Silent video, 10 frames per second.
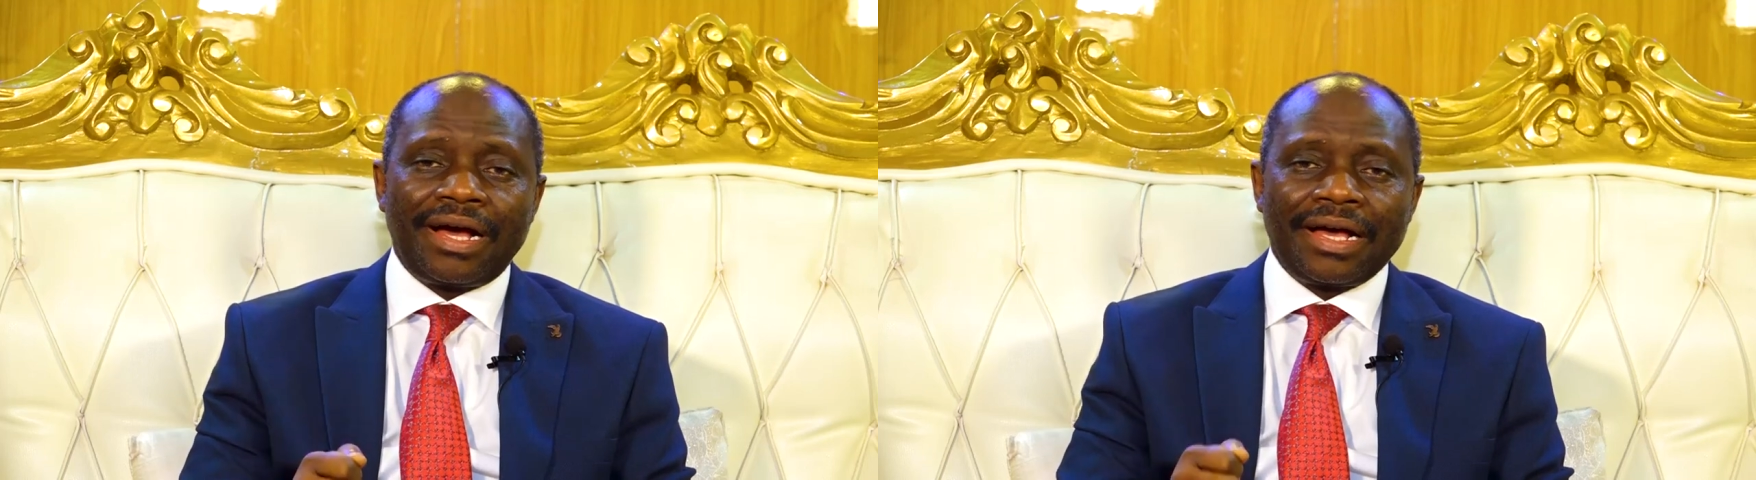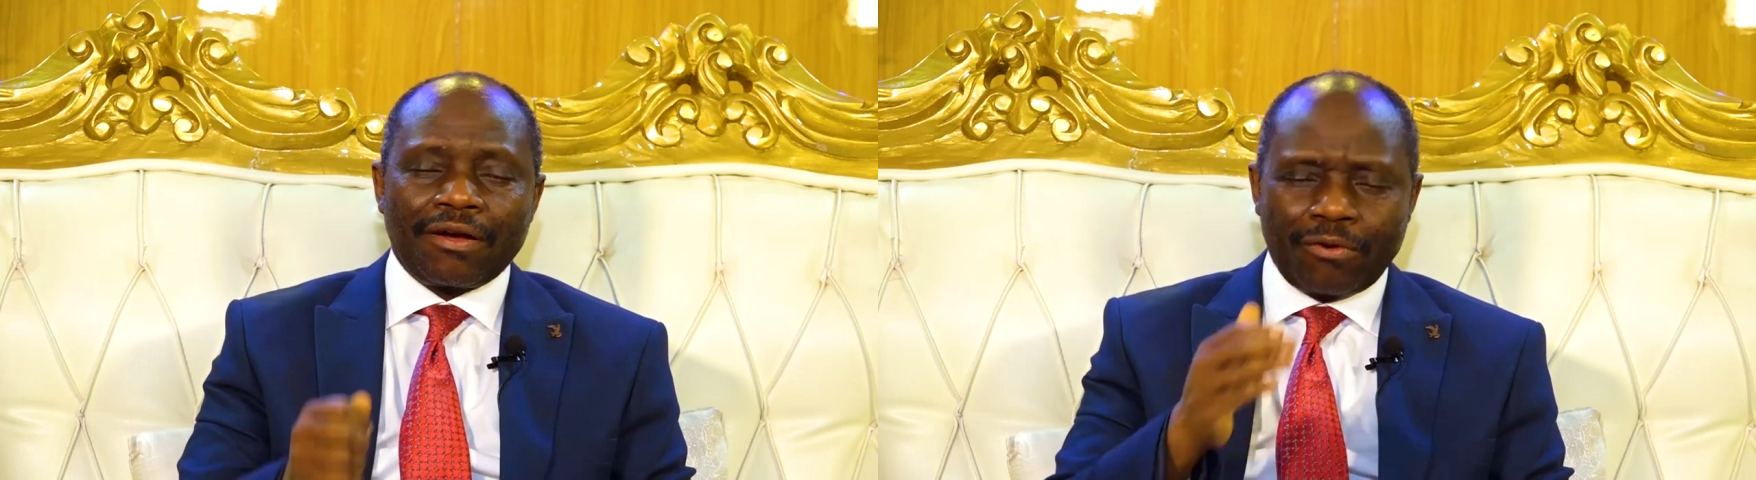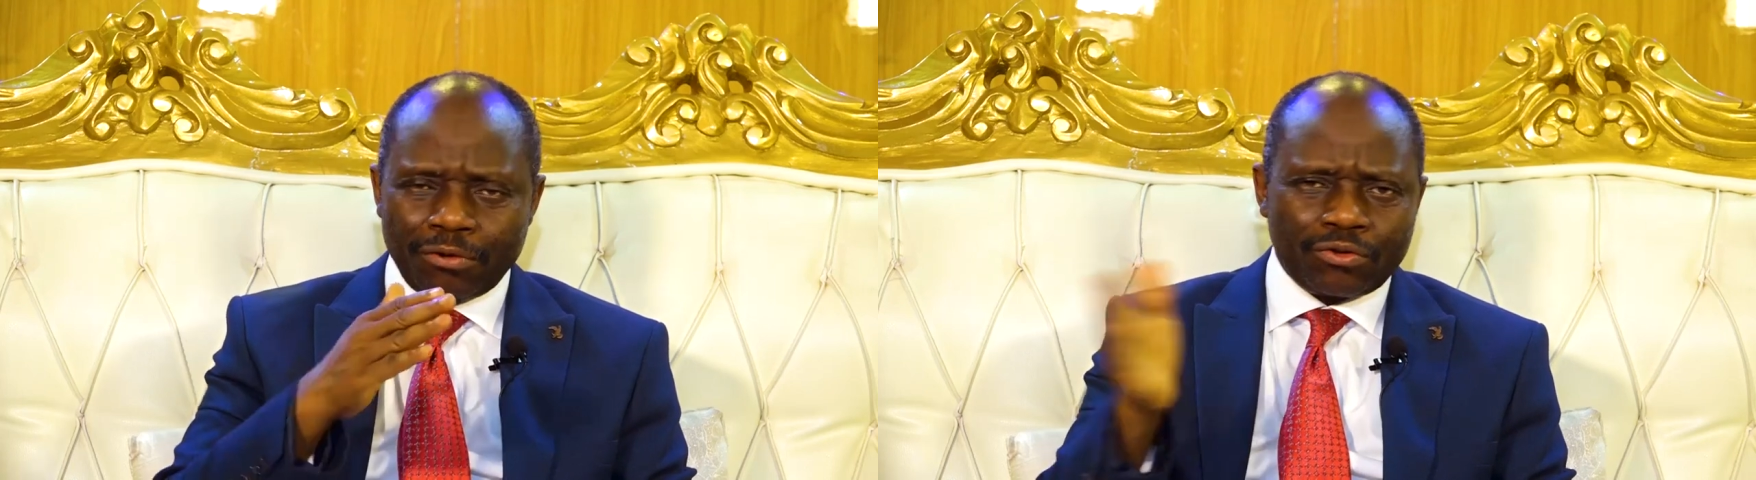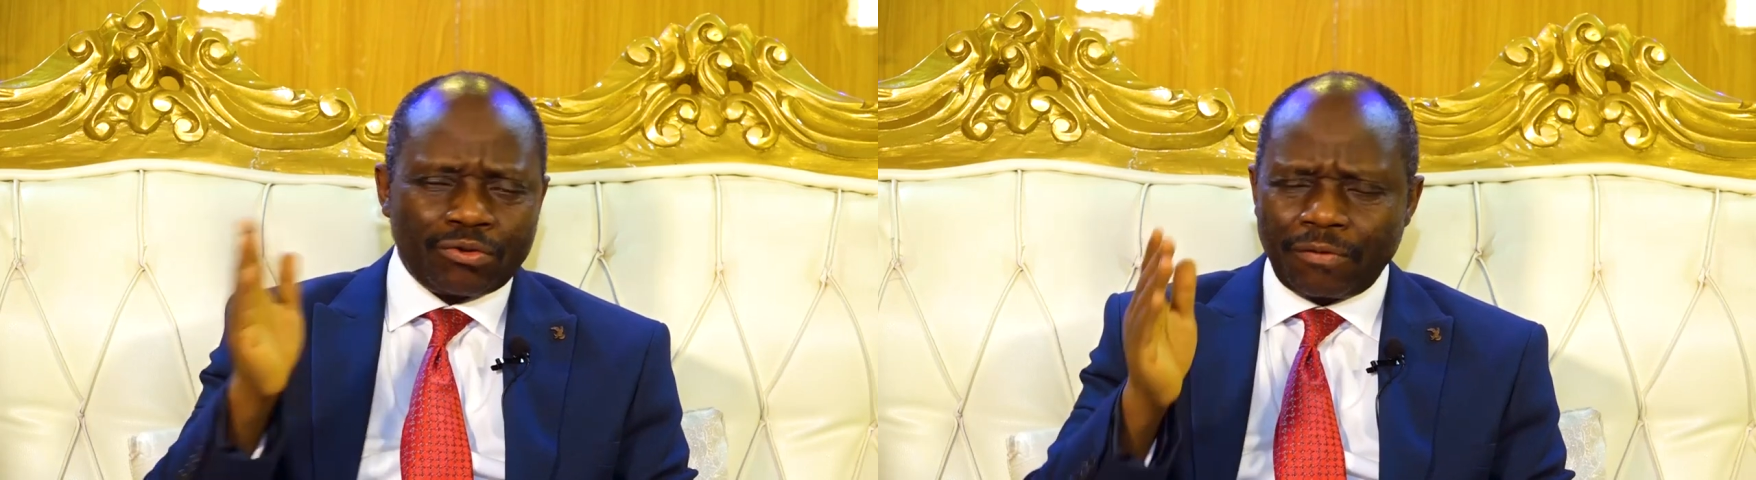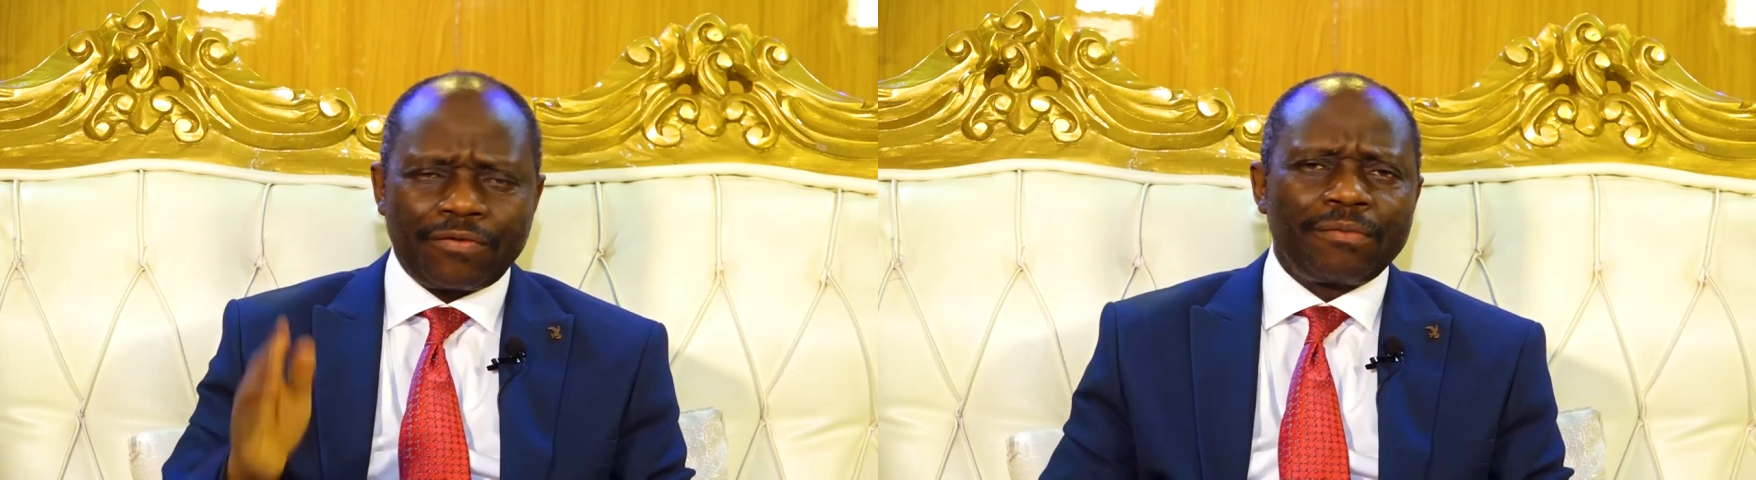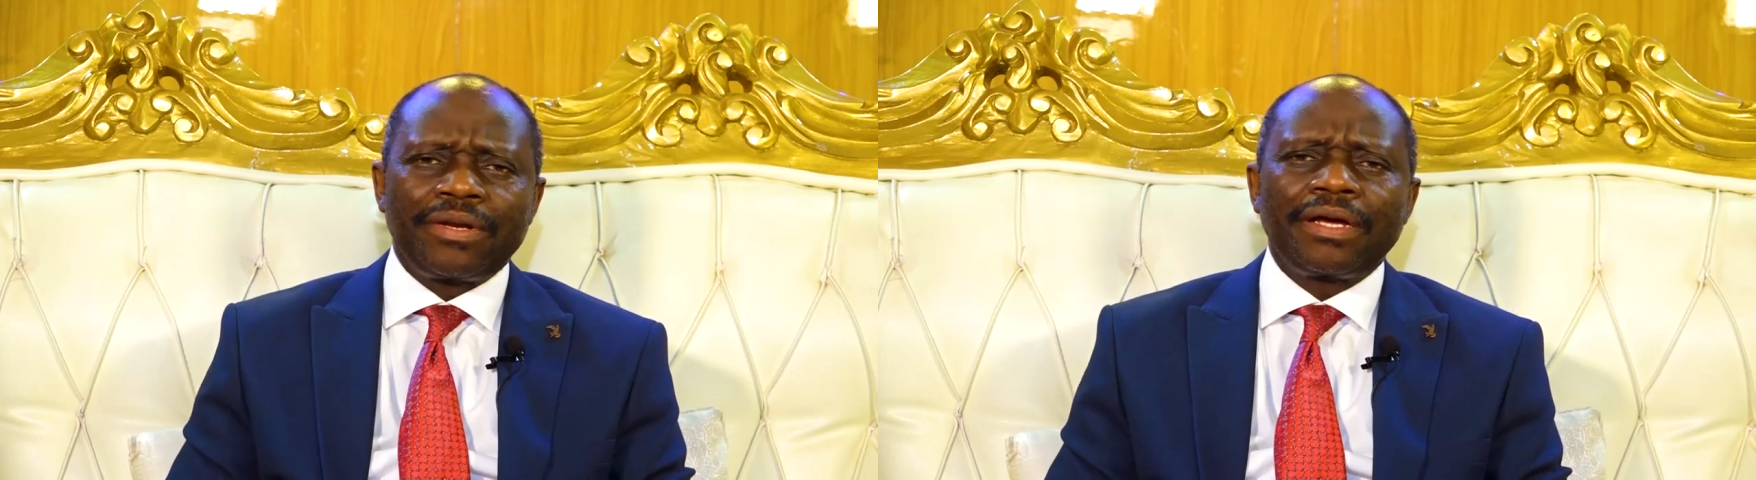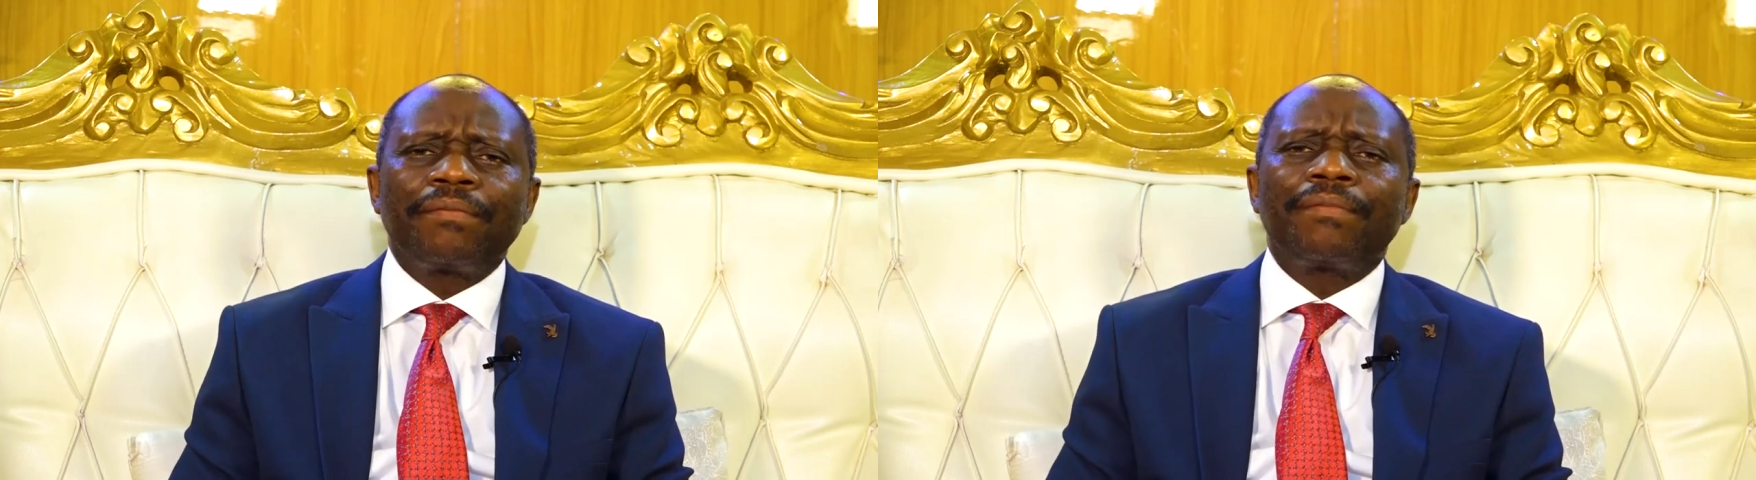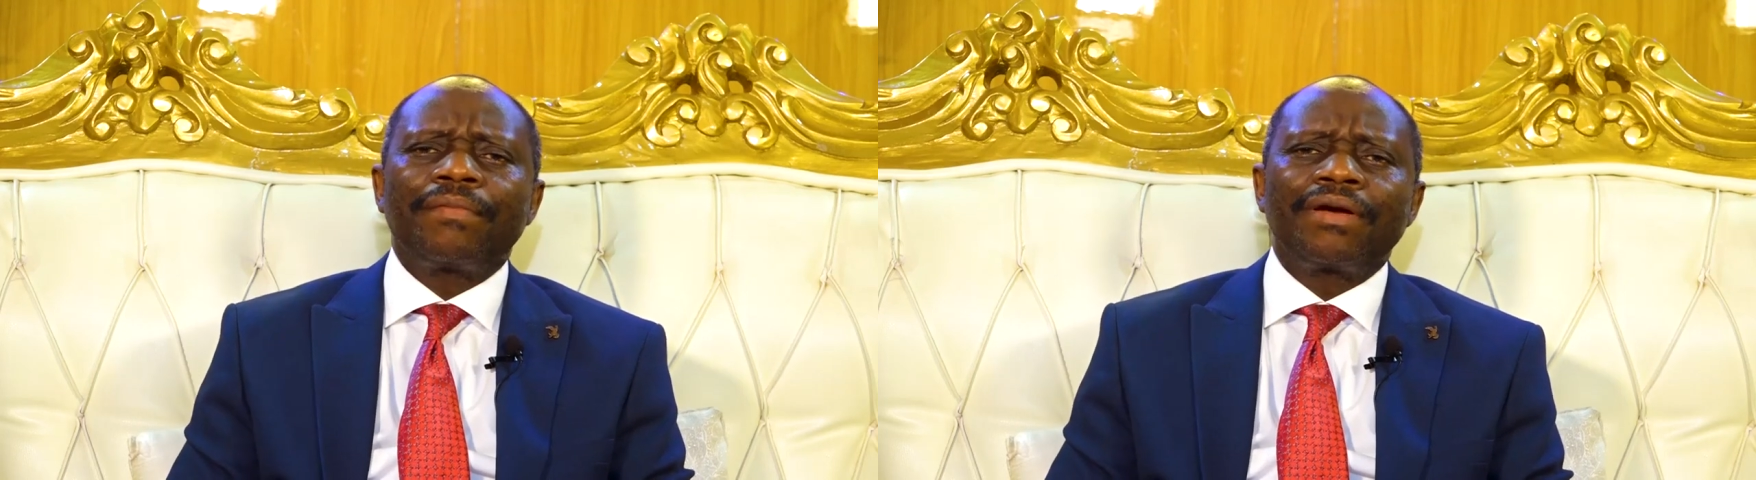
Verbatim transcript: I cut you off from them